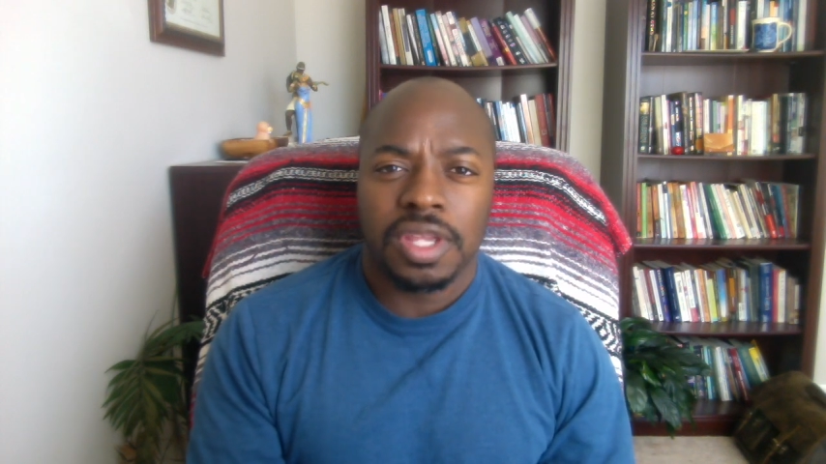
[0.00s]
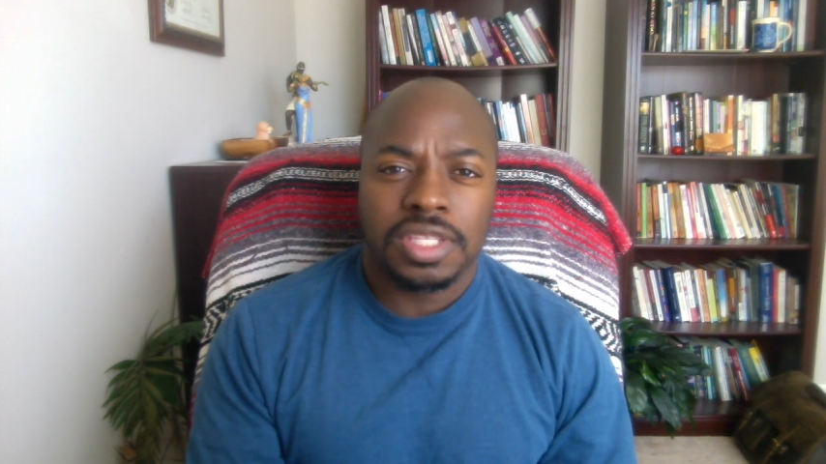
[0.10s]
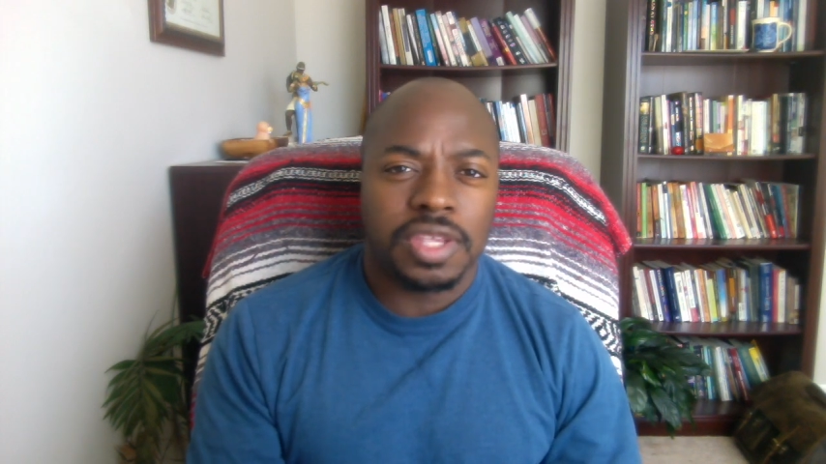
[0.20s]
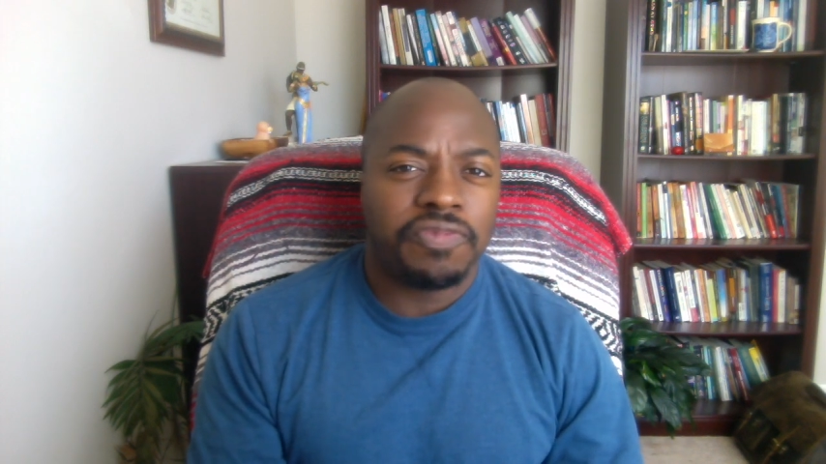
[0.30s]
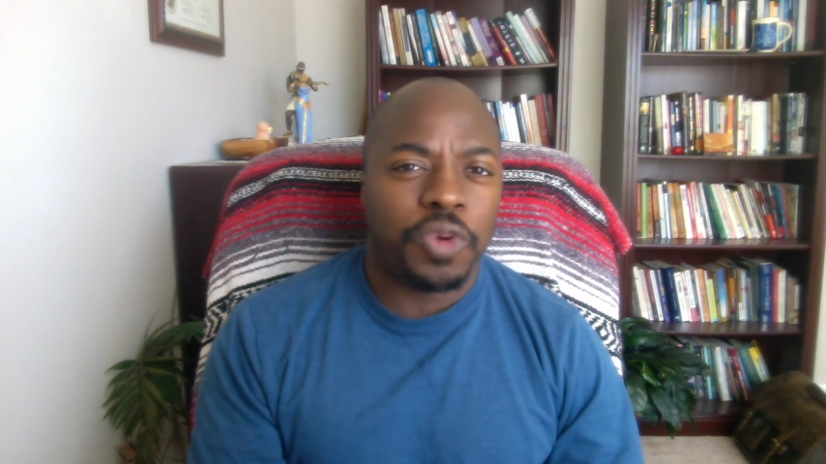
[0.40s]

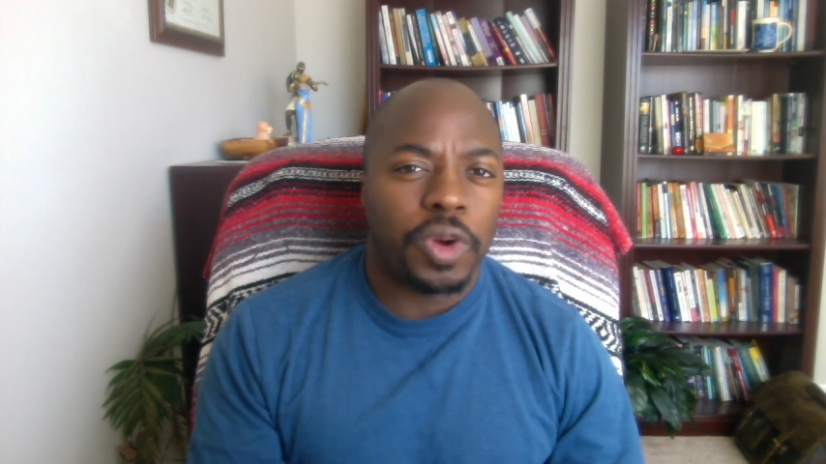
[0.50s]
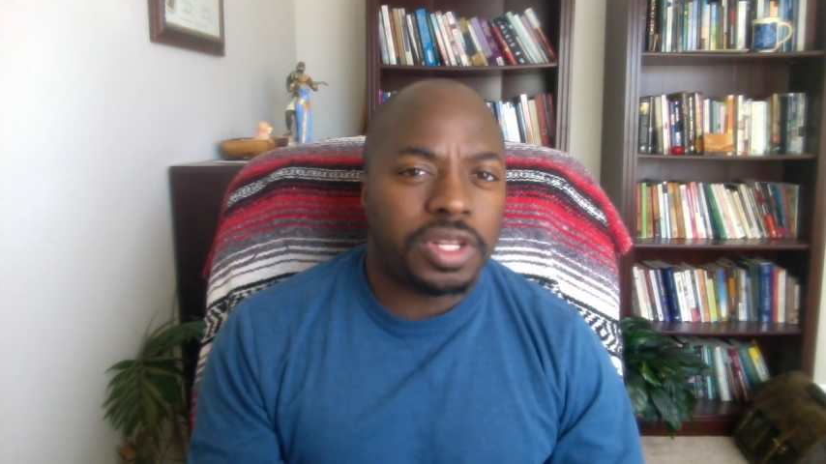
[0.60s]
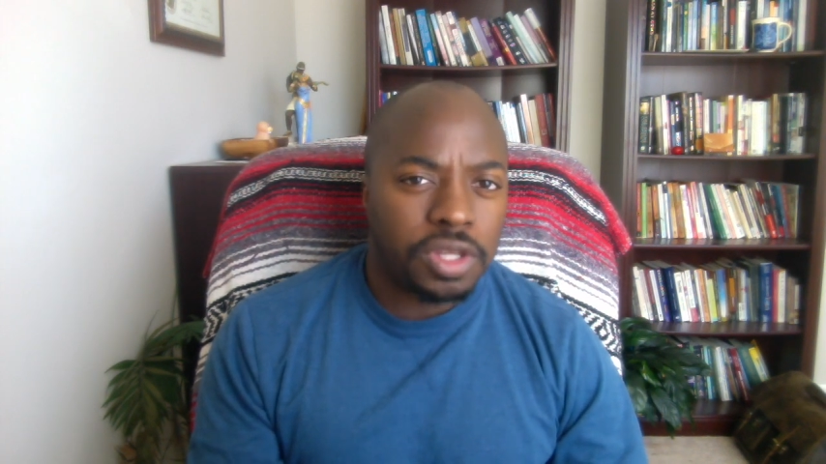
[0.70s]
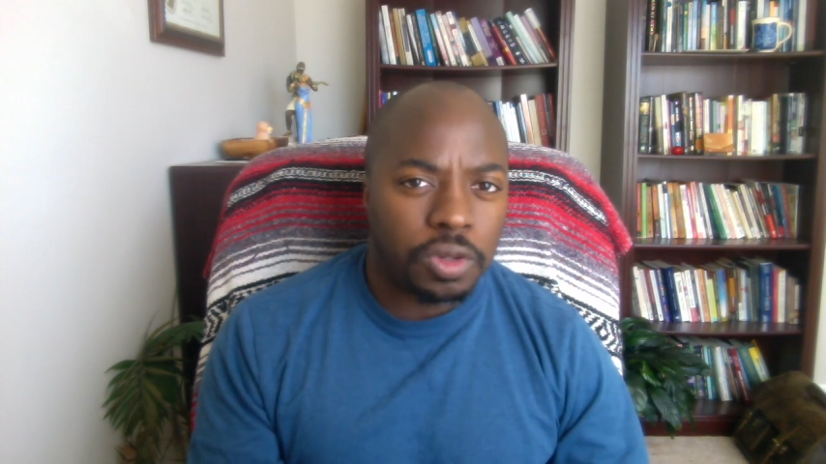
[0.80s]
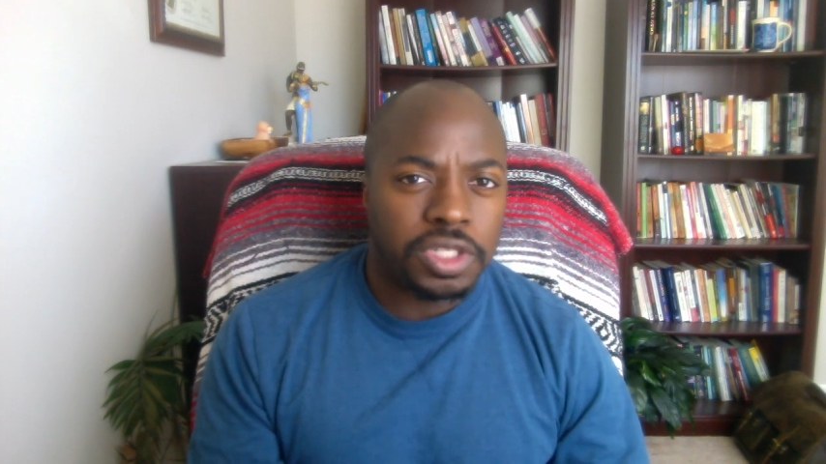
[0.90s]
sinful
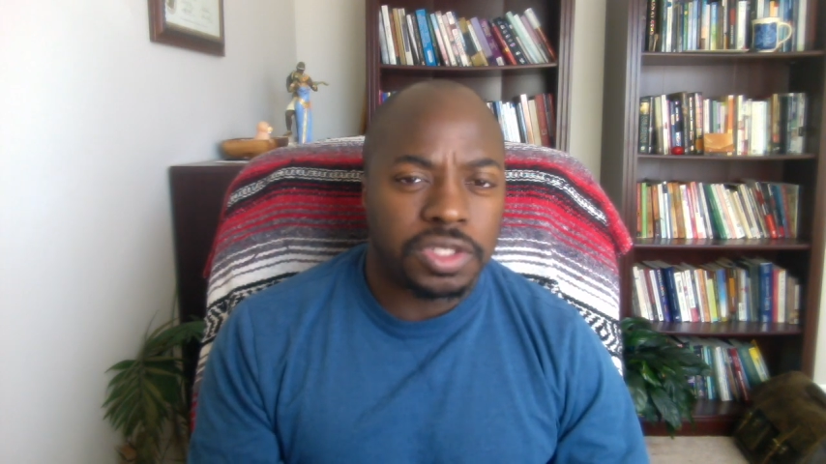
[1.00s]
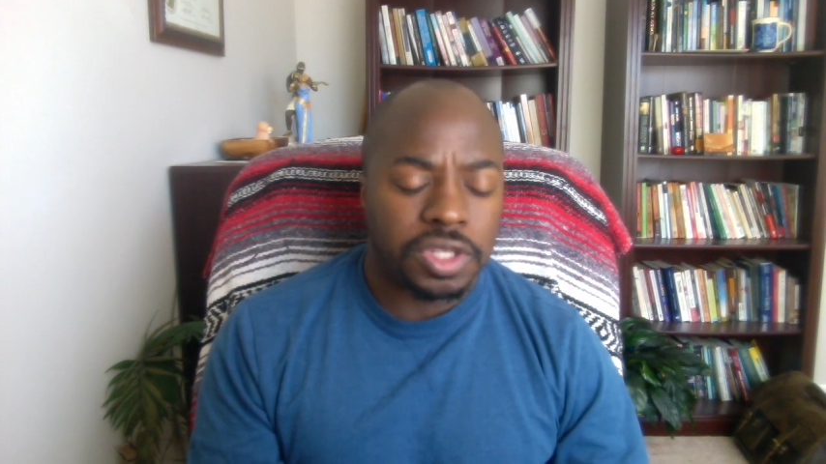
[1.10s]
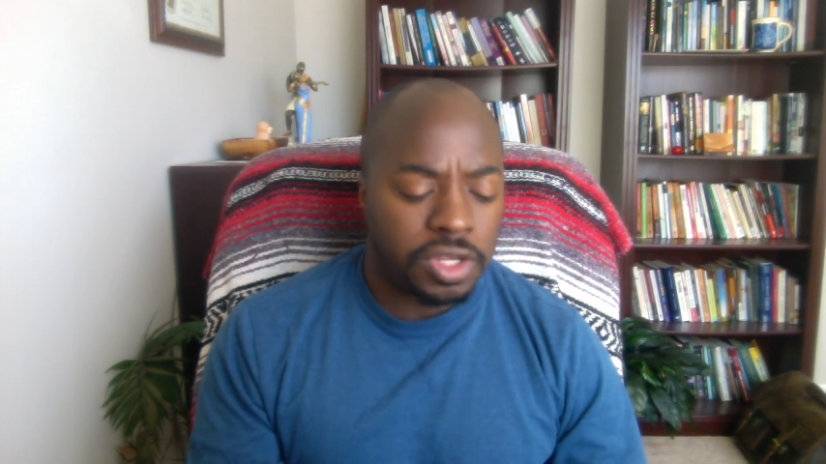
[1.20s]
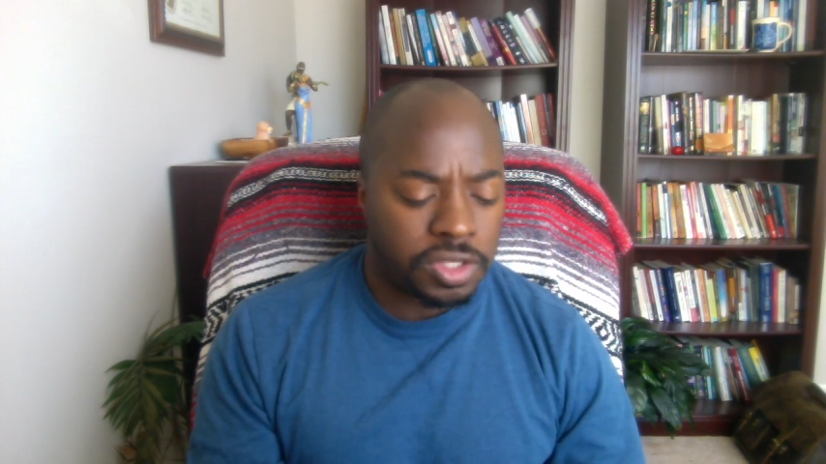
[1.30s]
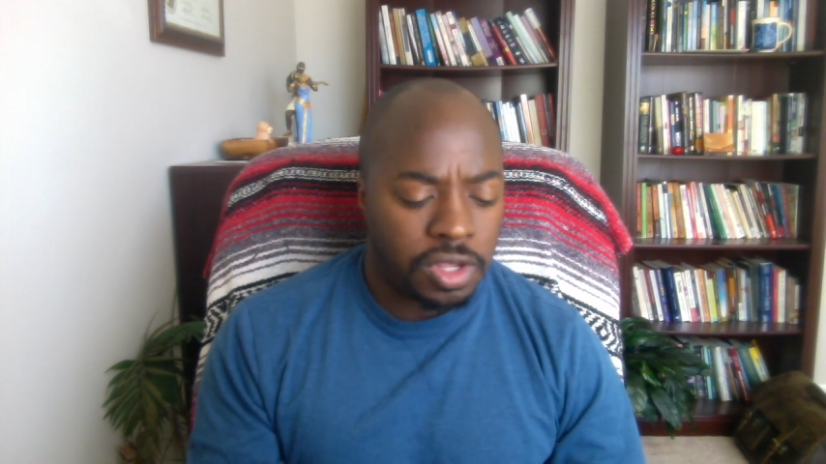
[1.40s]

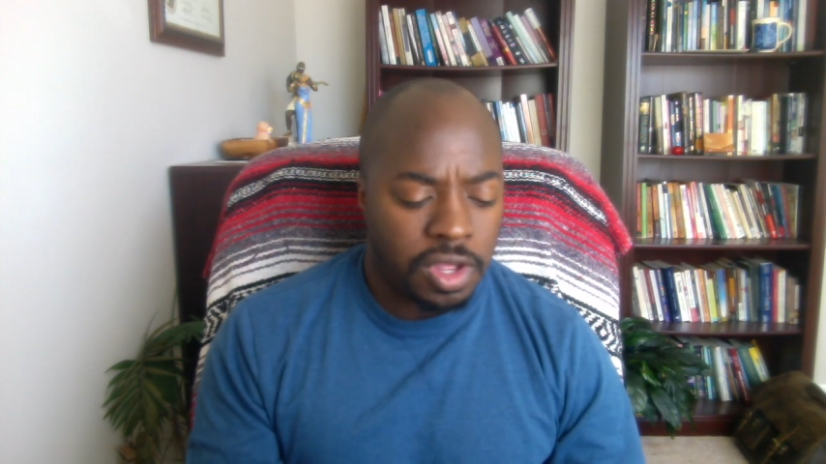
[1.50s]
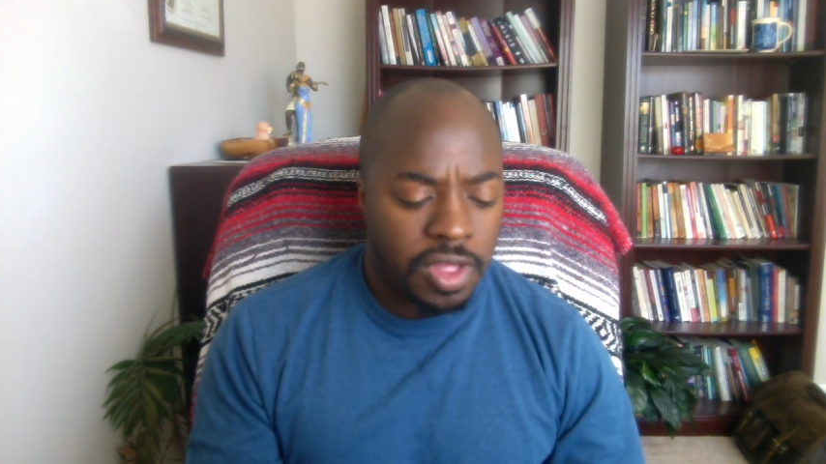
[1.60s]
indulgences,